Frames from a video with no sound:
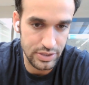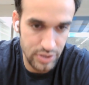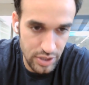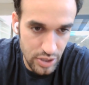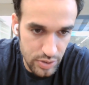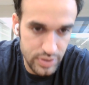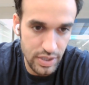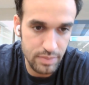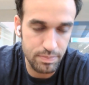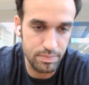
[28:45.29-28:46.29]
actually use
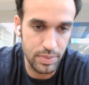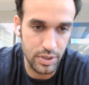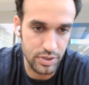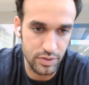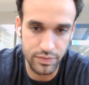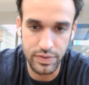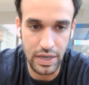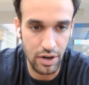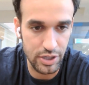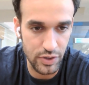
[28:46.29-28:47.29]
it because of
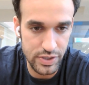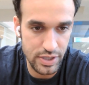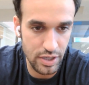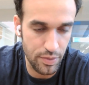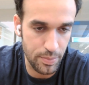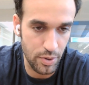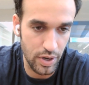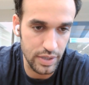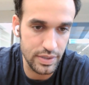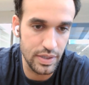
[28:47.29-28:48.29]
the characteristic of our
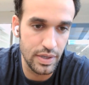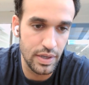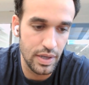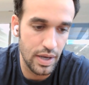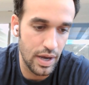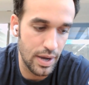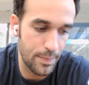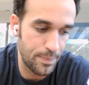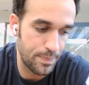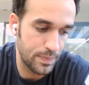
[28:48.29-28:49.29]
product.
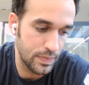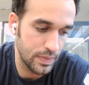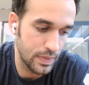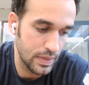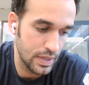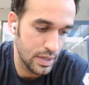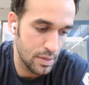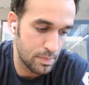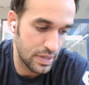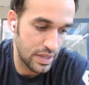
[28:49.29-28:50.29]

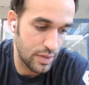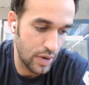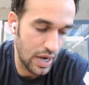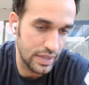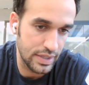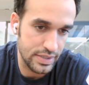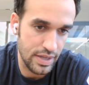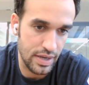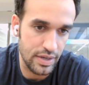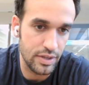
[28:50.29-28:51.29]
But the reality is
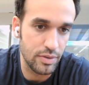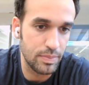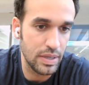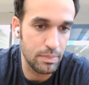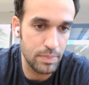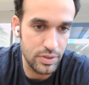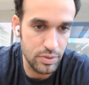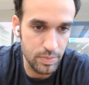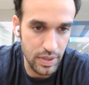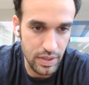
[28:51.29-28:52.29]
that, being
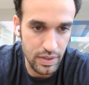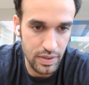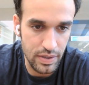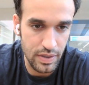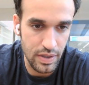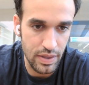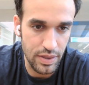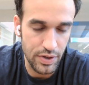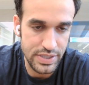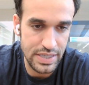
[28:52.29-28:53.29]
B2B,
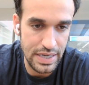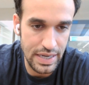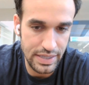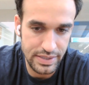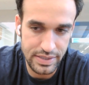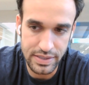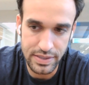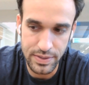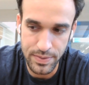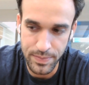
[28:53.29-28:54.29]
there's less
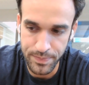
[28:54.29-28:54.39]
